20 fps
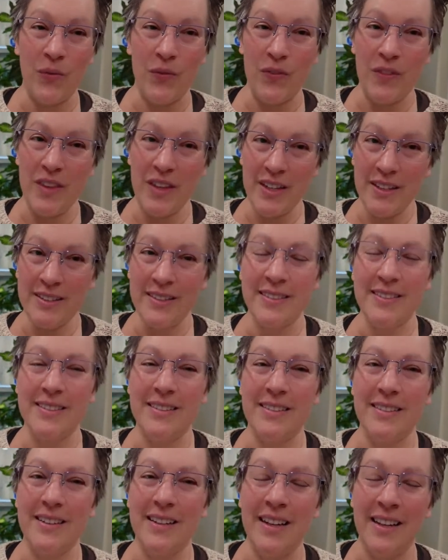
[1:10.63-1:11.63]

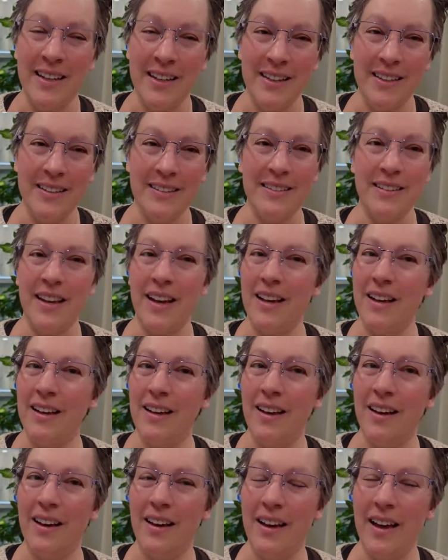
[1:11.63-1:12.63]
this is
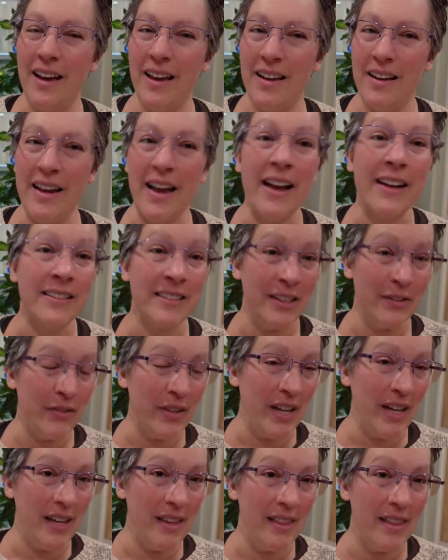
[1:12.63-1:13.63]
an
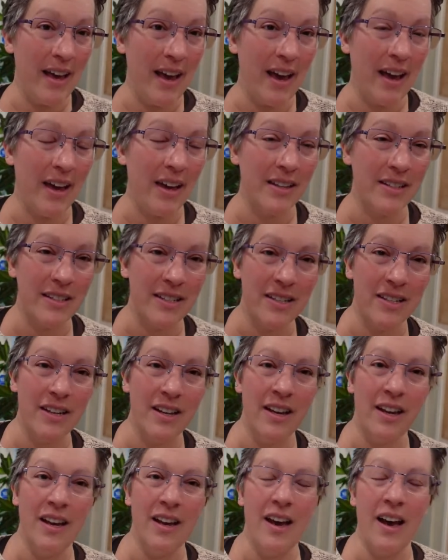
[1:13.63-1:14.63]
activity that
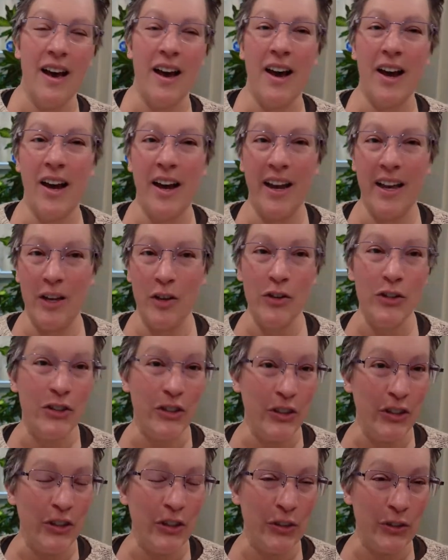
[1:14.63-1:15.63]
I
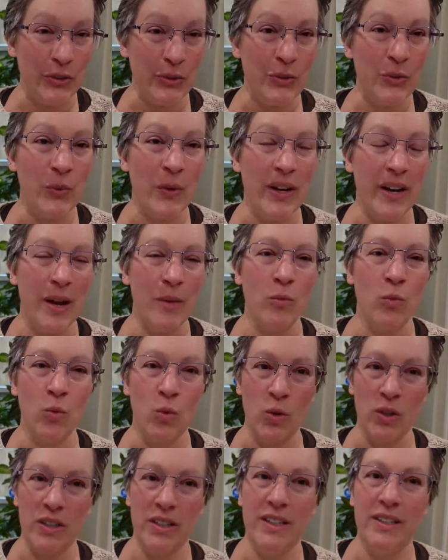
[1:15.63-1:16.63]
usually use when I'm
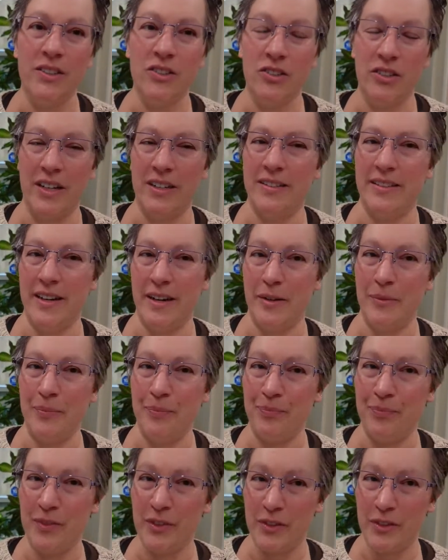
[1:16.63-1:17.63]
really stressed out.
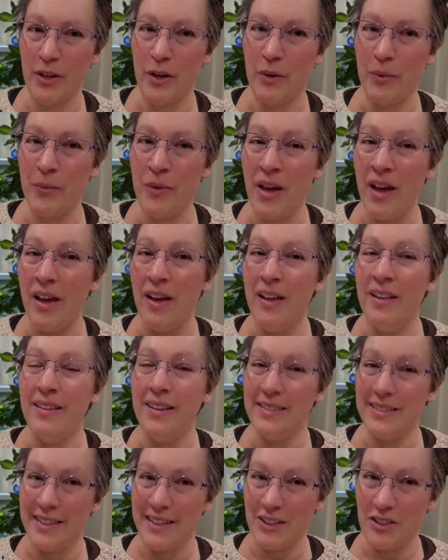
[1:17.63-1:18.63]
So
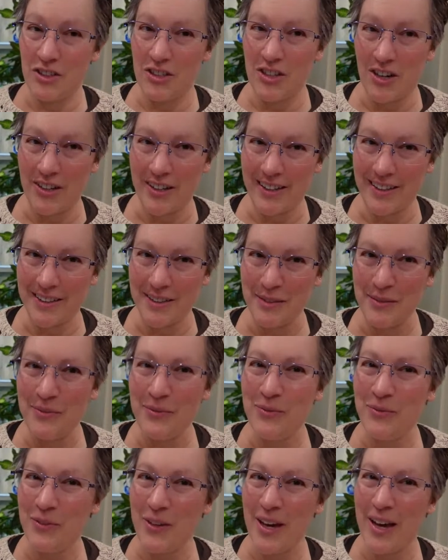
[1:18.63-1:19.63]
let's get started.
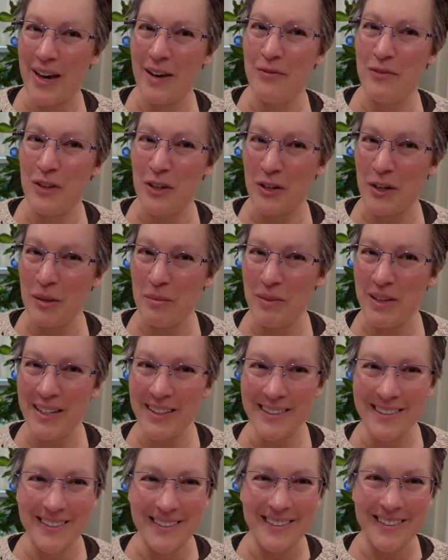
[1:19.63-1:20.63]
Yeah, 30
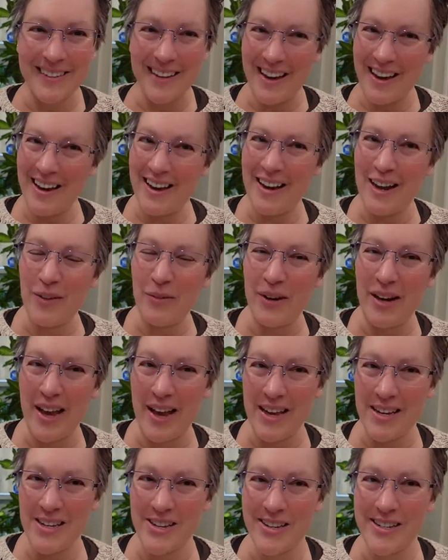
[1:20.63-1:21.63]
minutes, and I want to
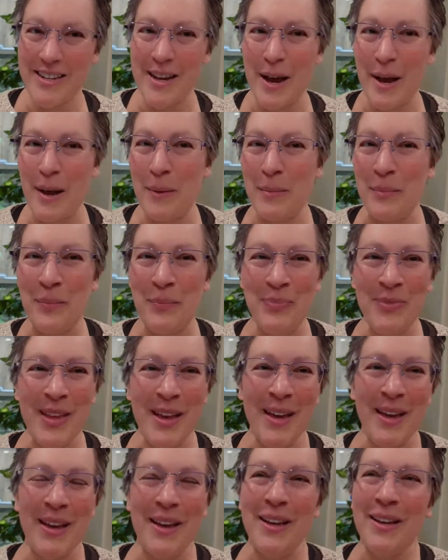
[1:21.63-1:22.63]
end on time.
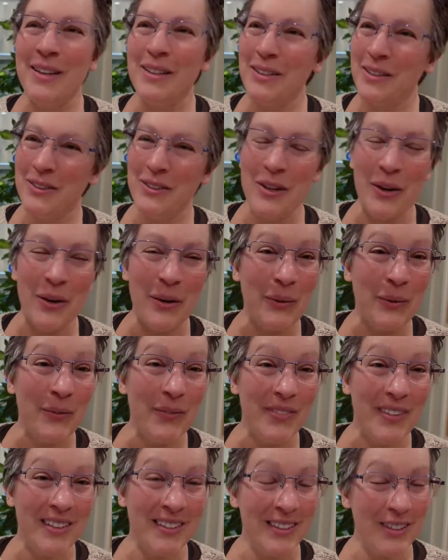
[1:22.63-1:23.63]
So
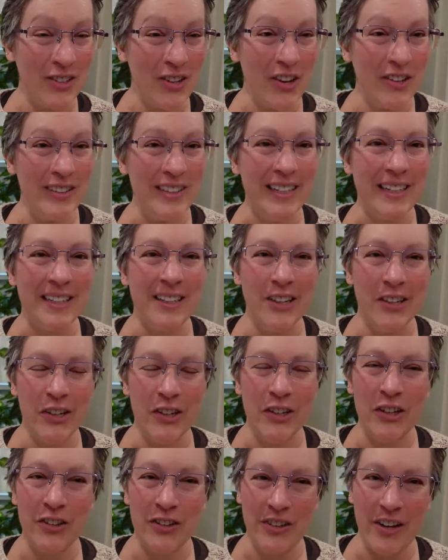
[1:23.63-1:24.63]
this is called Declutter
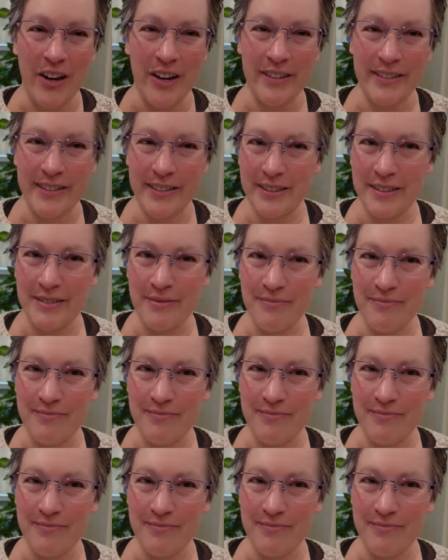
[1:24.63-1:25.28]
Your Thoughts.